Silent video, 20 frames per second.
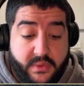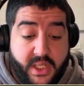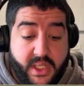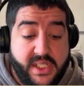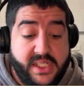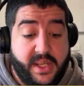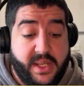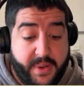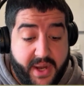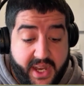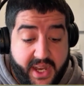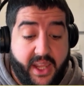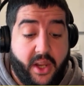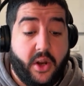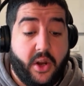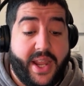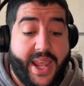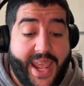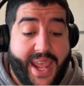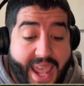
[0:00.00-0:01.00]
depending
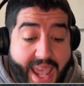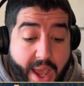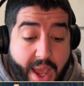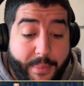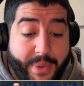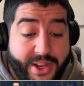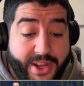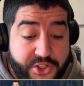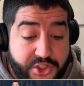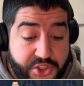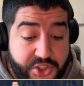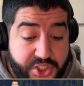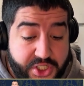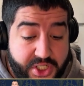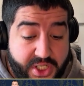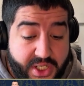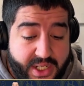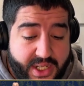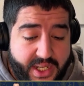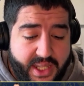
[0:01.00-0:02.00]
on how much
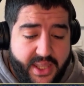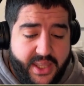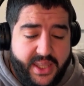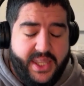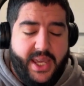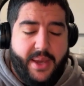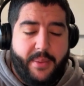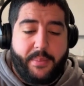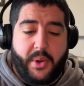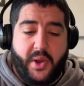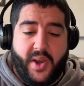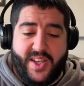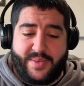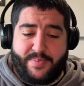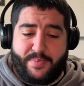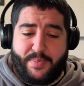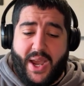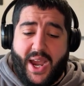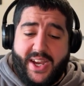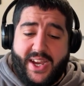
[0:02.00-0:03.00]
the umpires
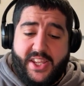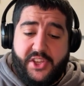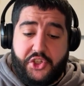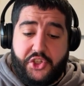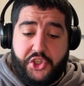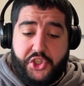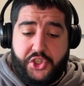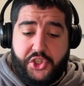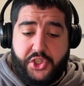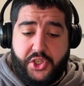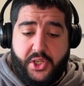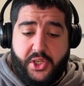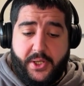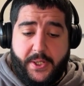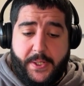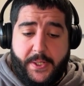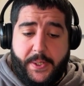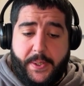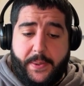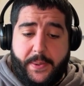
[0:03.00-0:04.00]
punish
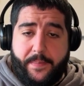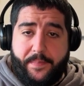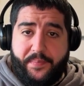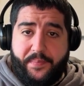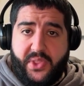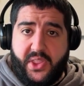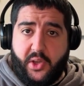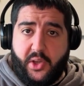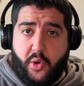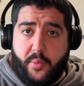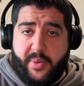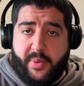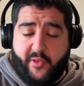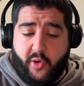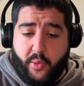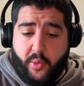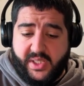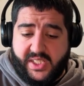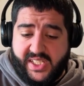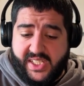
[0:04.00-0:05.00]
the good
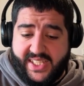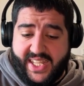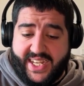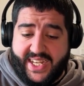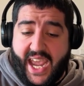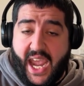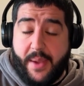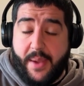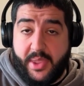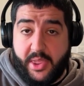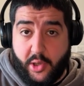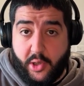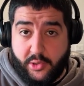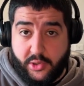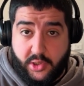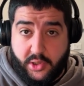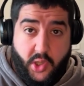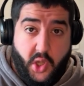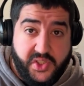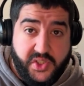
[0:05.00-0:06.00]
performances that came in those
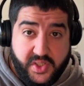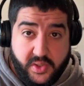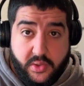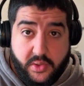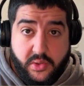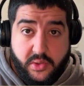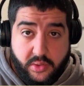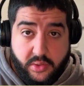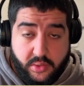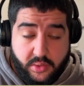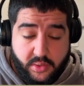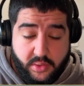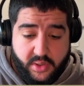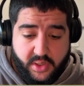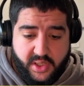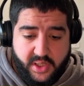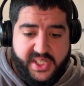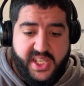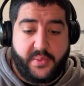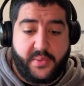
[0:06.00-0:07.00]
losses,
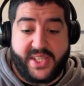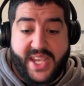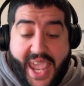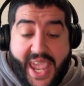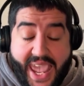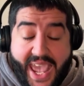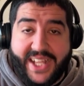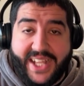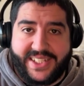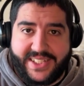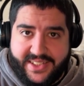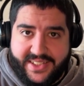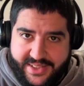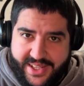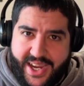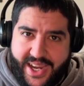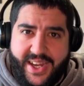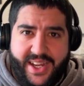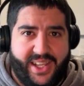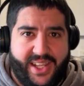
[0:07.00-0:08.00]
because he was
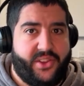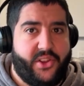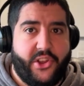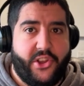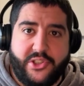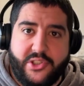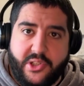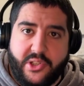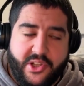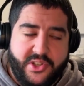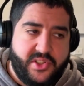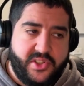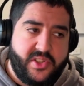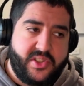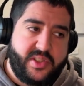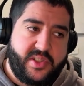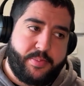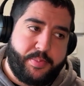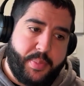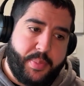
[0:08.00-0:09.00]
outstanding in those
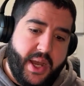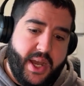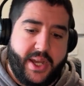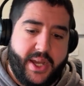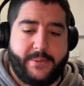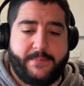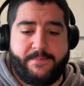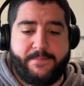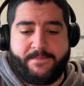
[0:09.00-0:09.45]
losses, but